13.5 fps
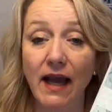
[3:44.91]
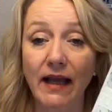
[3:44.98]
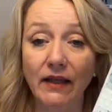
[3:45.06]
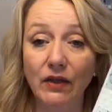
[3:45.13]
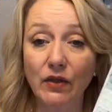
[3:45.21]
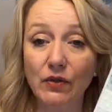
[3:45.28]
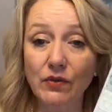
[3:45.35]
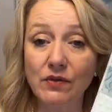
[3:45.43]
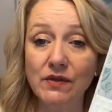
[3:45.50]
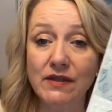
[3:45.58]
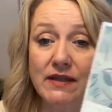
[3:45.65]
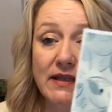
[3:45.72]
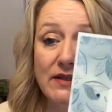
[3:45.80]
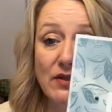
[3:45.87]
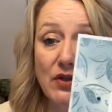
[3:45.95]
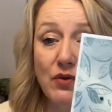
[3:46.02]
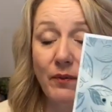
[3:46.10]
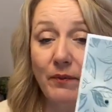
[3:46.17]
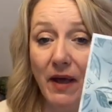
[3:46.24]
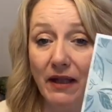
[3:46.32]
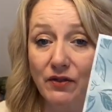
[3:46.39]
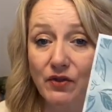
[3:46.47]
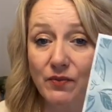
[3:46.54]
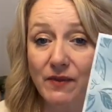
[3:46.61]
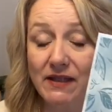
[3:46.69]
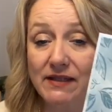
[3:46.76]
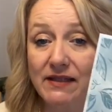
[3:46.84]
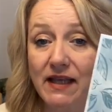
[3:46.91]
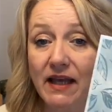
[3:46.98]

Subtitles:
I used these new embellishments